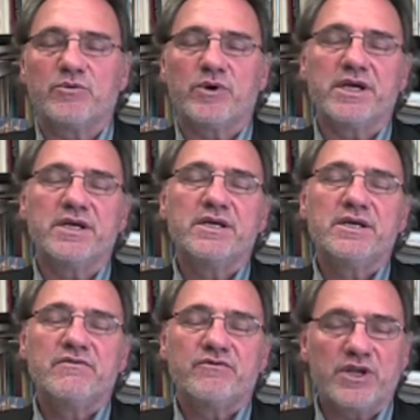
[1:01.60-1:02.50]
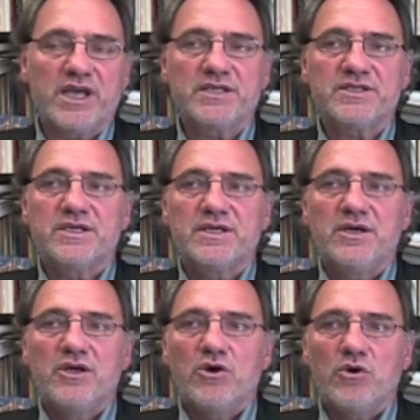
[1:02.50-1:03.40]
away from us,
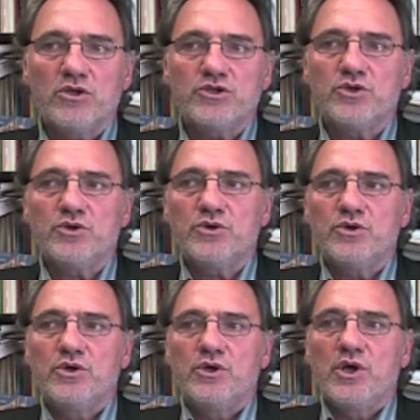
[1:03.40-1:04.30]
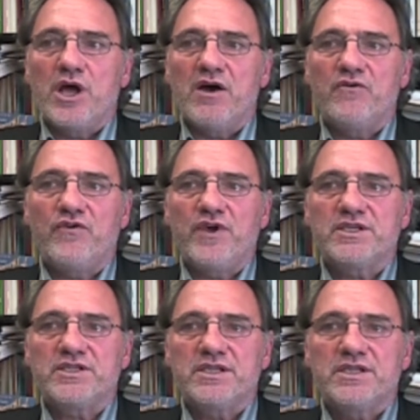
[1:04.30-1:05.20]
also
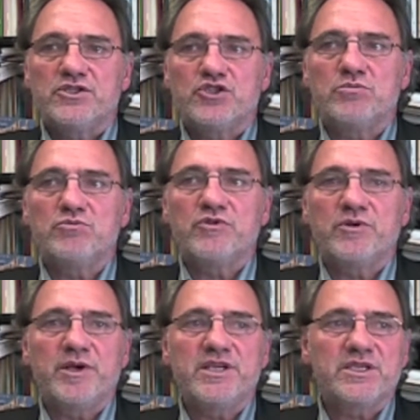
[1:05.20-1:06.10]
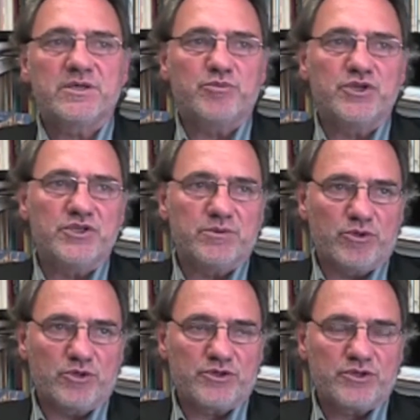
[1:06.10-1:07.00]
affect some of the basic
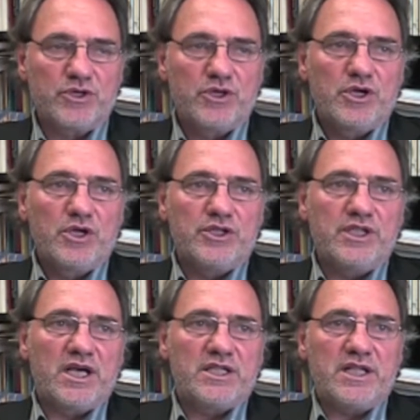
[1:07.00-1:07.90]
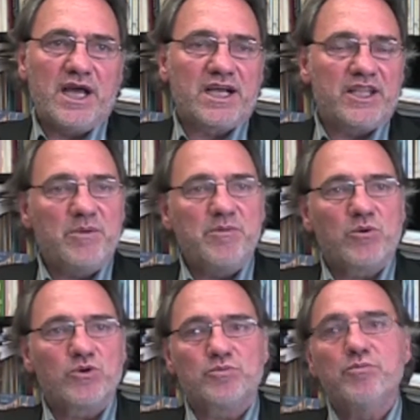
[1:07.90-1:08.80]
principles that
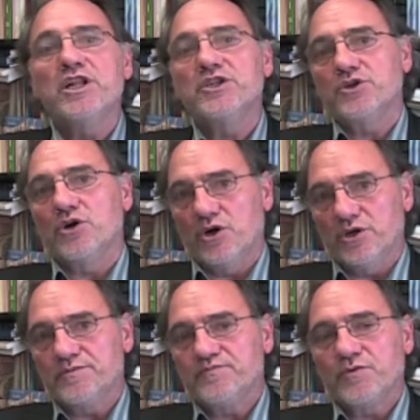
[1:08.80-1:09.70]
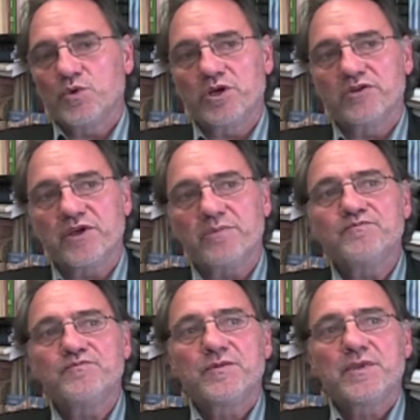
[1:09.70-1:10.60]
academia was built on. One of them